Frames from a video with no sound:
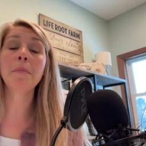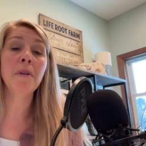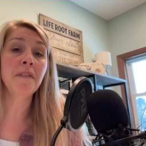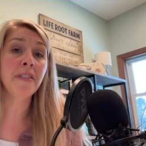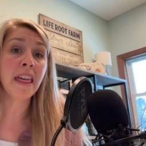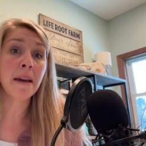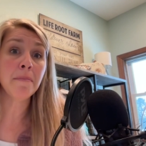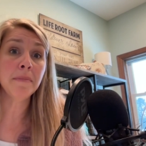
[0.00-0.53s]

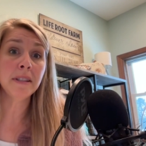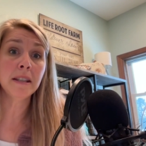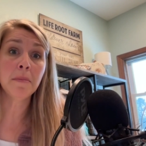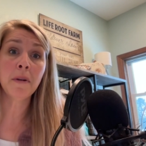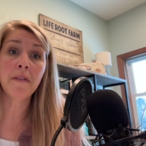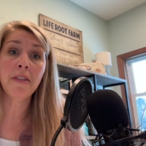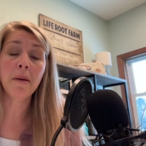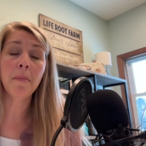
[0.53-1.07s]
Some of
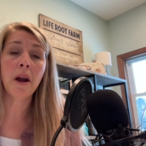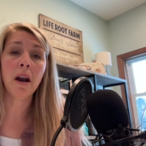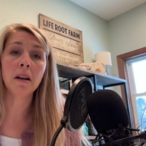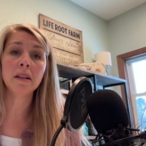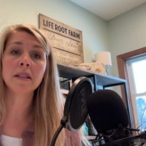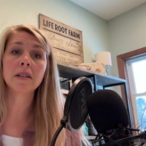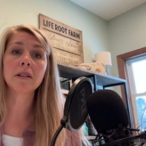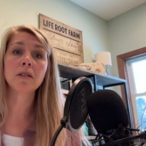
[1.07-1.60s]

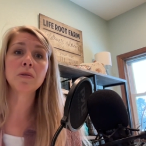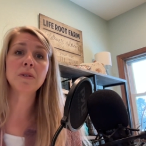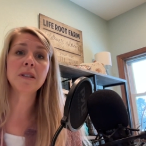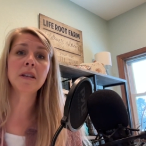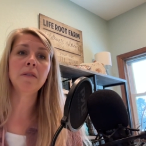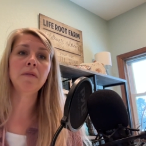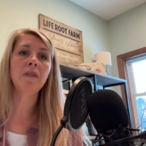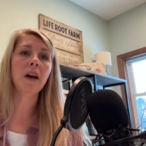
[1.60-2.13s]
them are
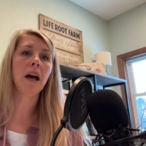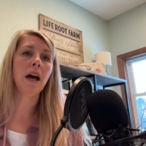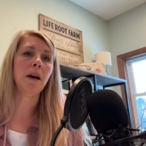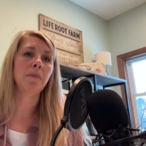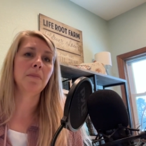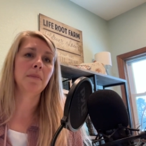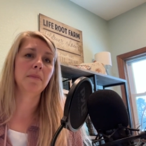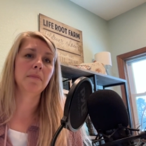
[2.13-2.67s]
exclusive.
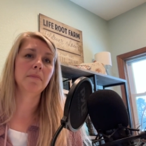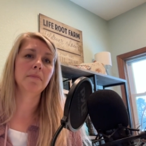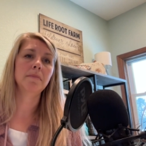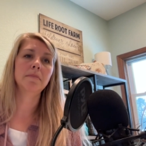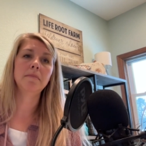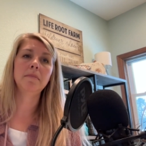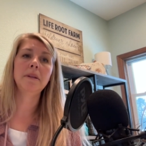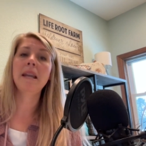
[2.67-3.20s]

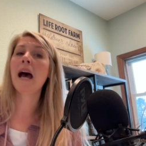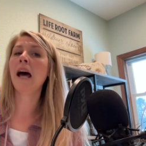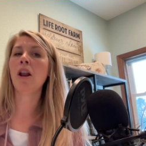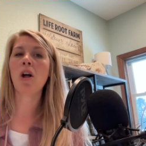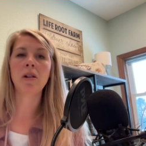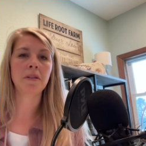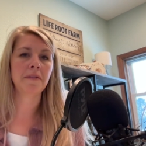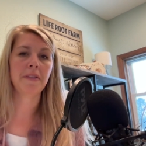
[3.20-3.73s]

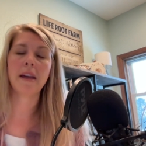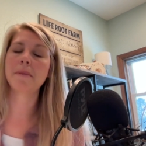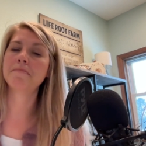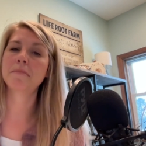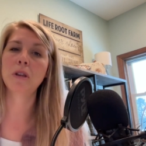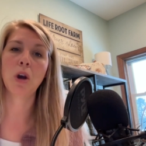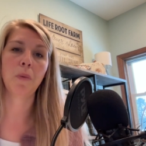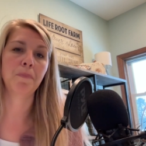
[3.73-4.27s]
Not all of
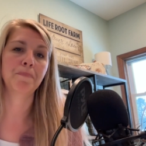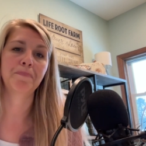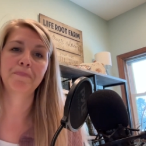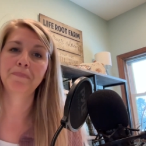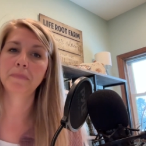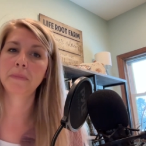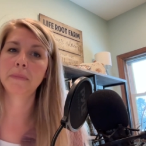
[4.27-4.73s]
them. No.